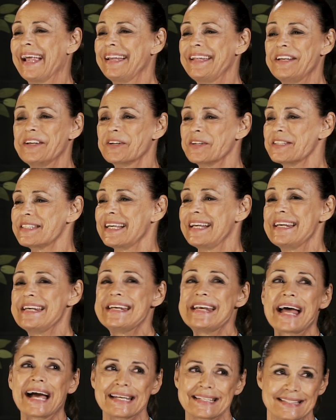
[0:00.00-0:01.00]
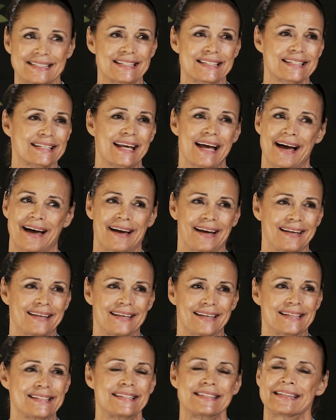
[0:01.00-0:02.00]
and he was the nicest guy.
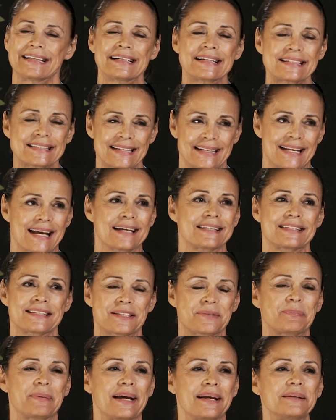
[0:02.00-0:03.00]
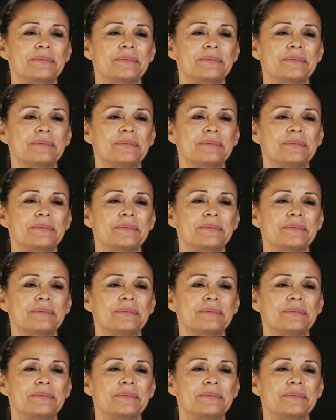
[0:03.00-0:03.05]
Yeah. He still is the nicest man.